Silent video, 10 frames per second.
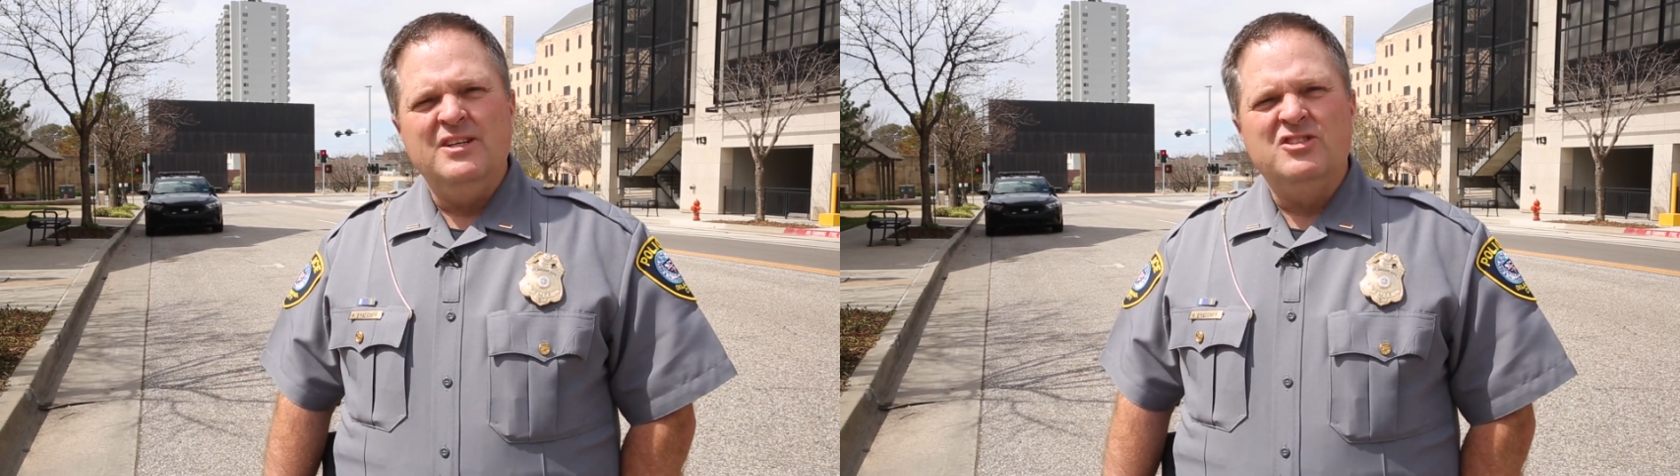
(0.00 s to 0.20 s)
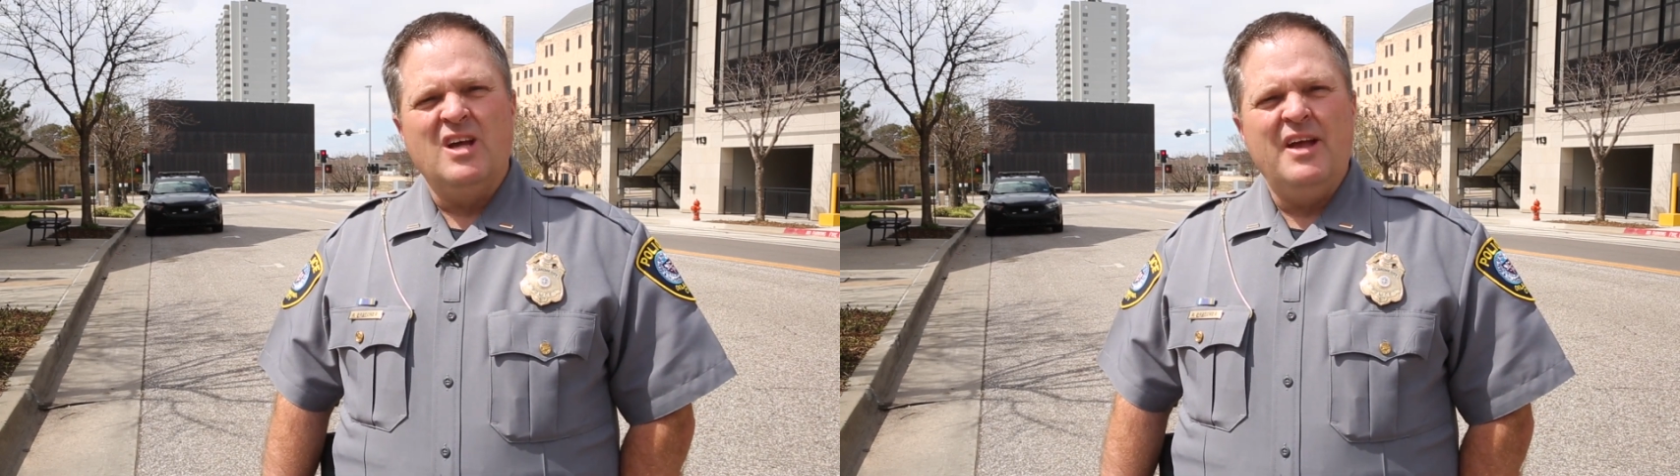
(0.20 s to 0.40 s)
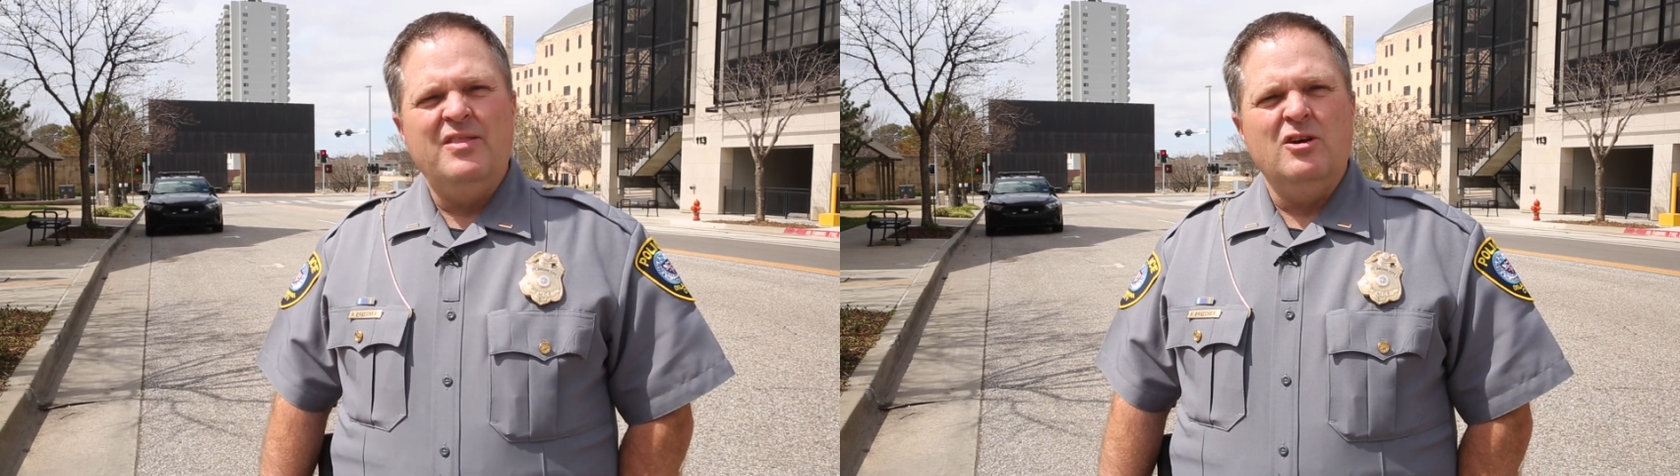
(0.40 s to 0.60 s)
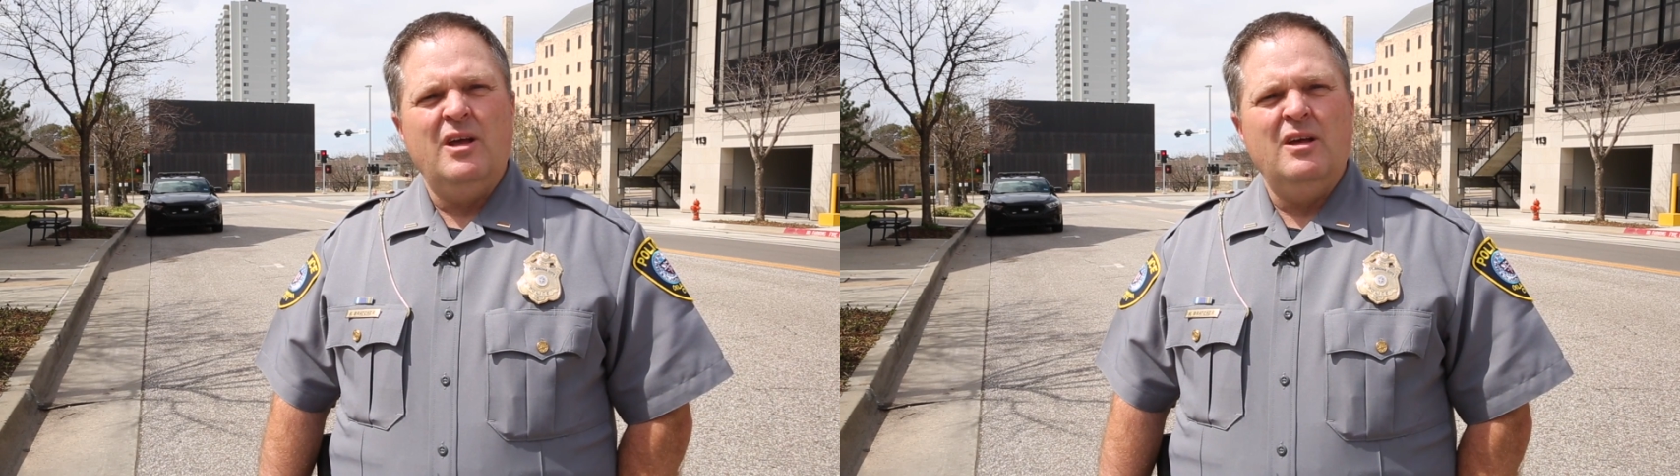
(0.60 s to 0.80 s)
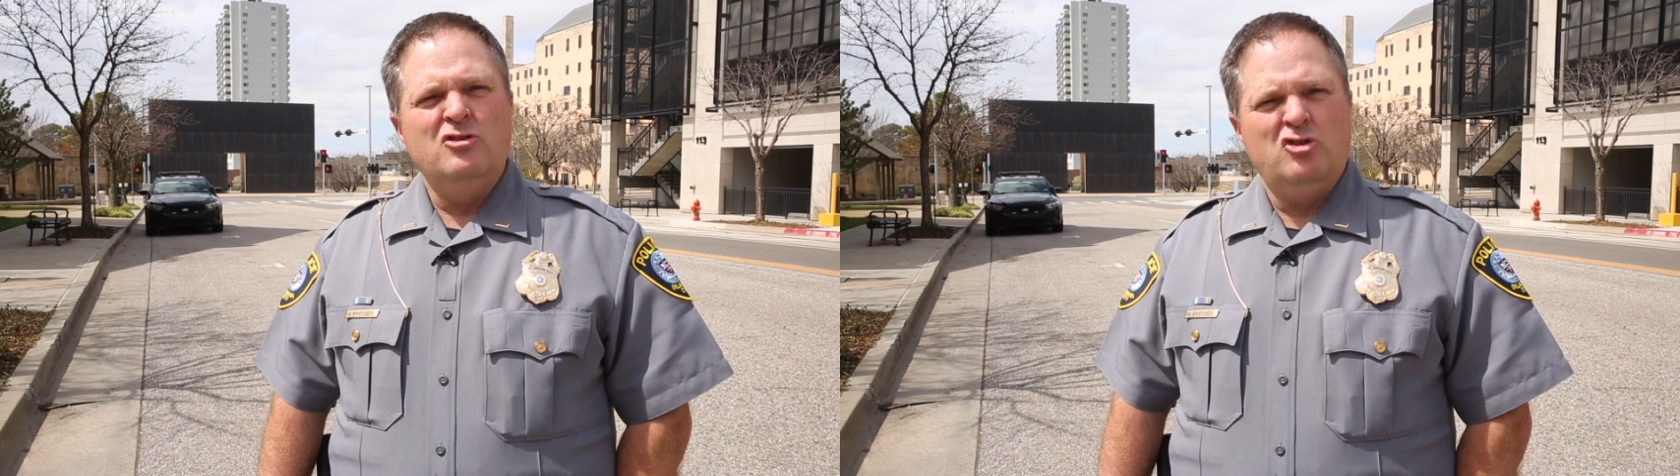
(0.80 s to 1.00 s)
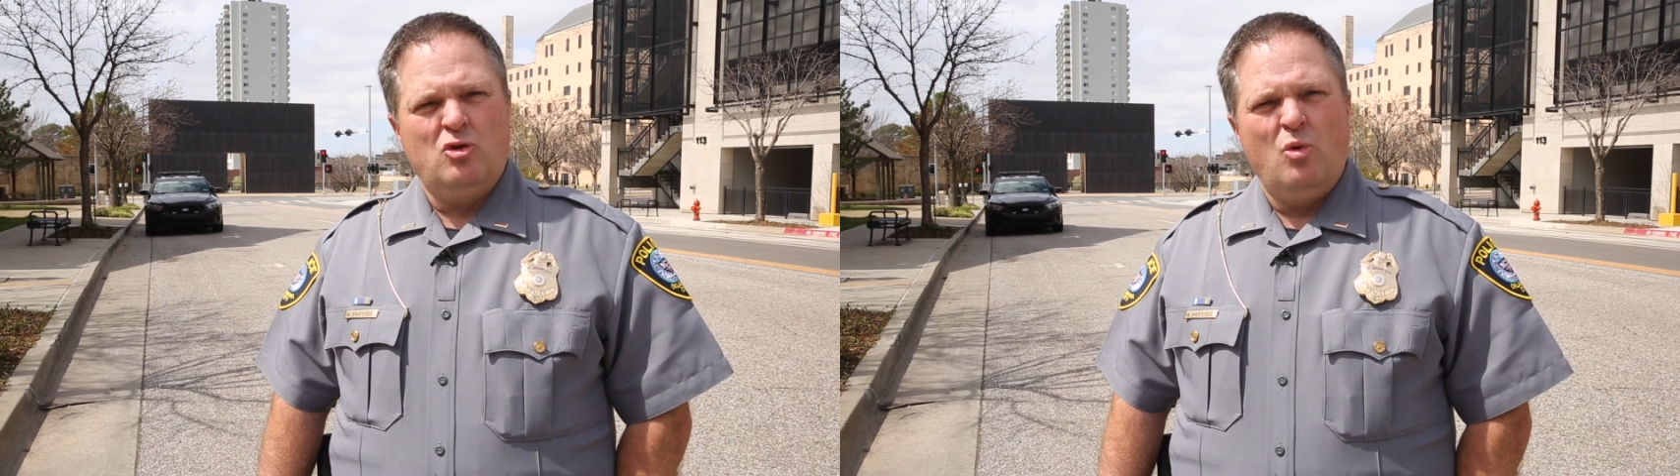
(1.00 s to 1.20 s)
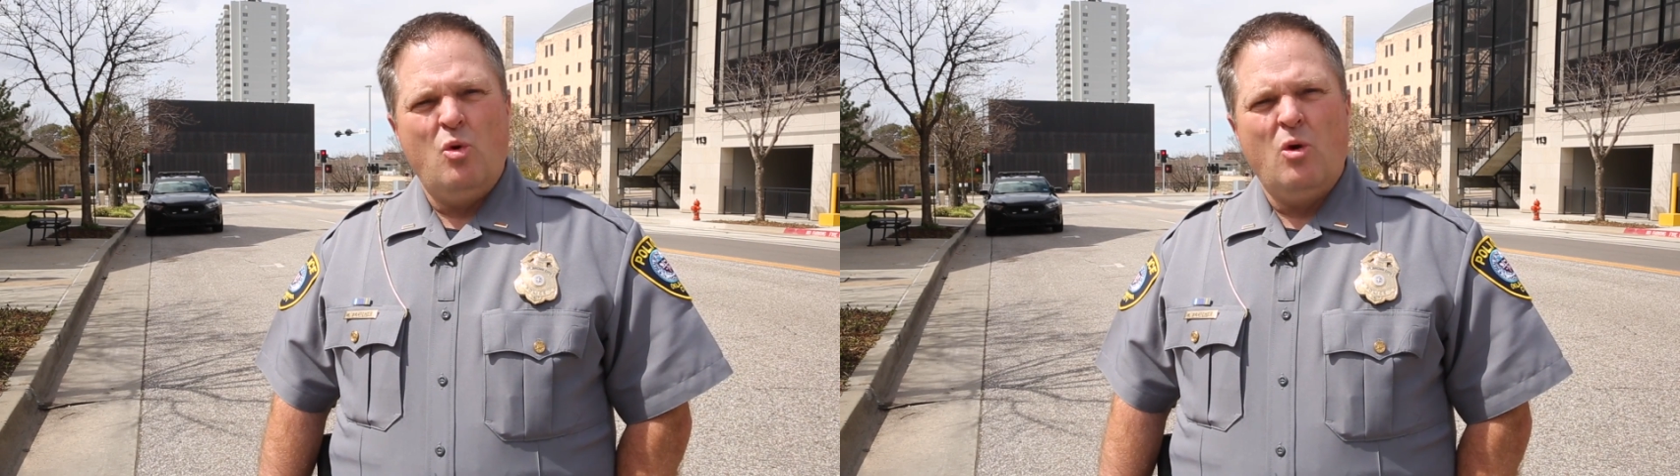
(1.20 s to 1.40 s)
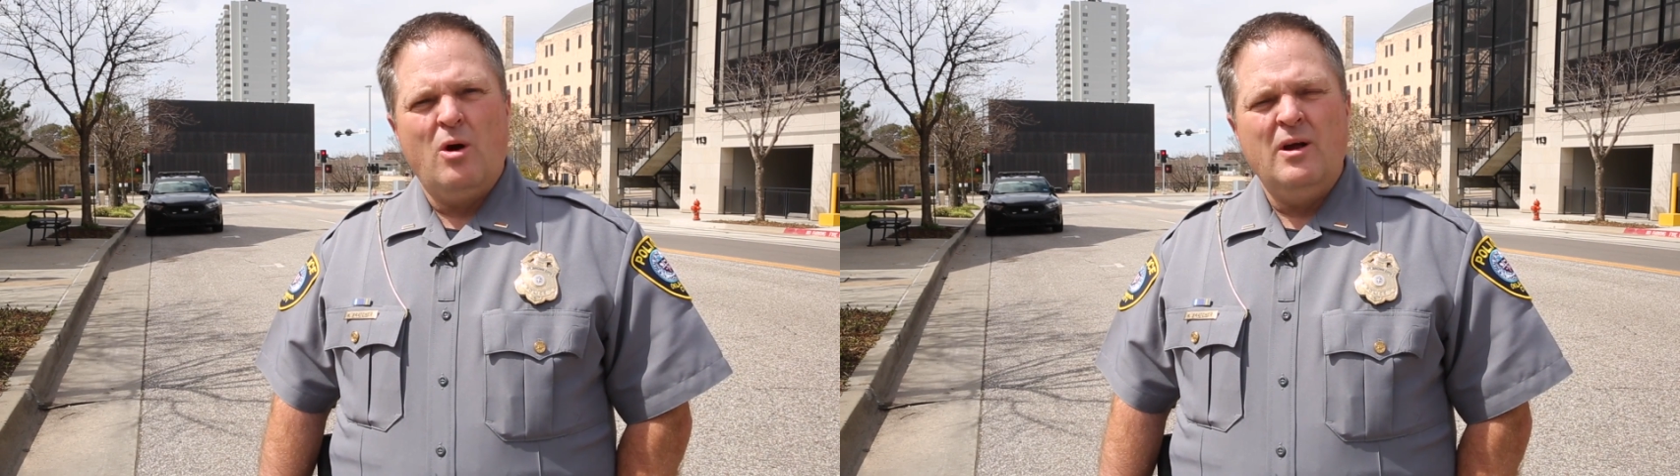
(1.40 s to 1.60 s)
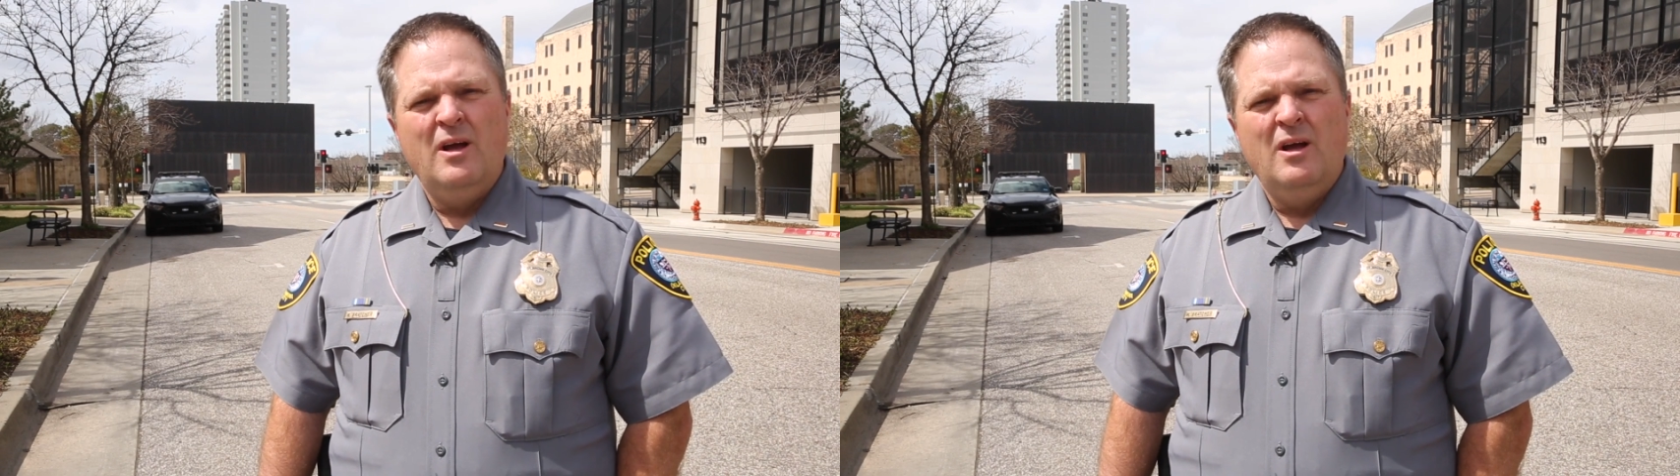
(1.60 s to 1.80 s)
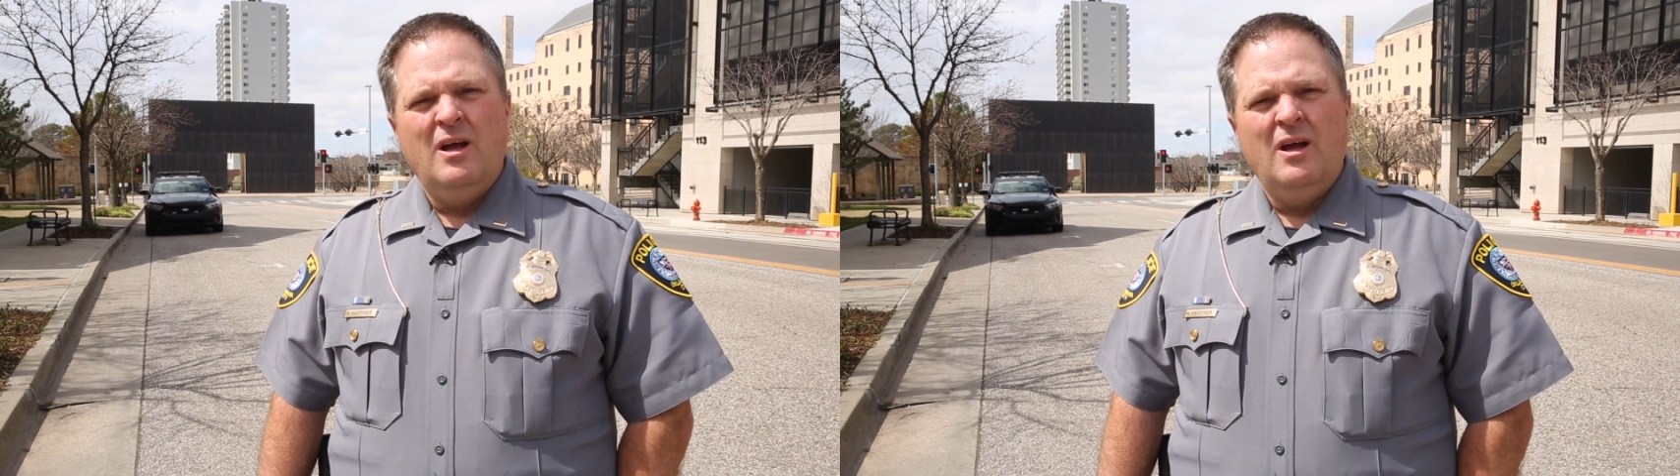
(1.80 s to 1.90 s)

inside the store,